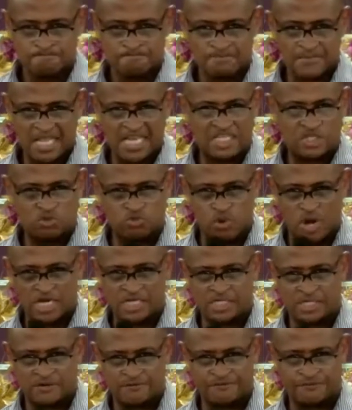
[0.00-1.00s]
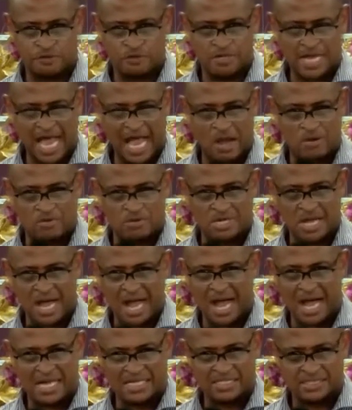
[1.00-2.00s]
And it's wonderful how
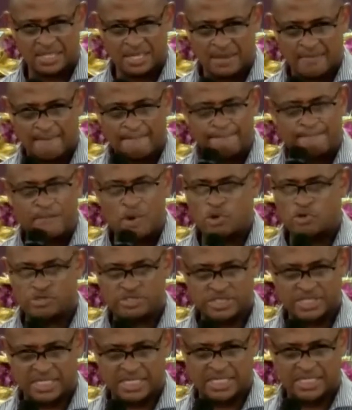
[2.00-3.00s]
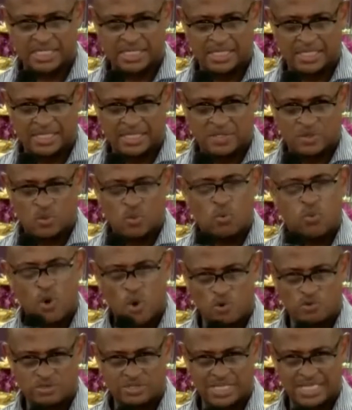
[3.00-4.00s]
God's mercy
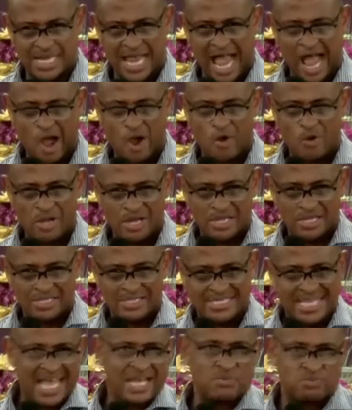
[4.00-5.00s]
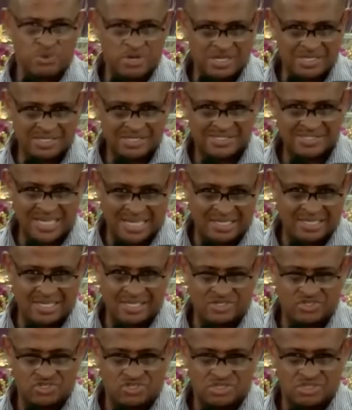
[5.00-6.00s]
works and how yet we are
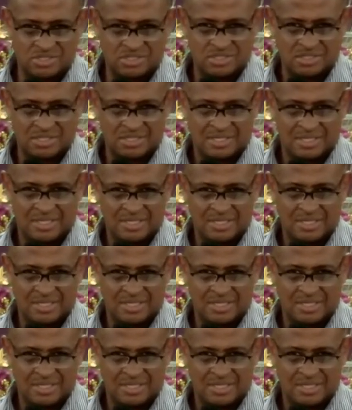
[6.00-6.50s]
sinners.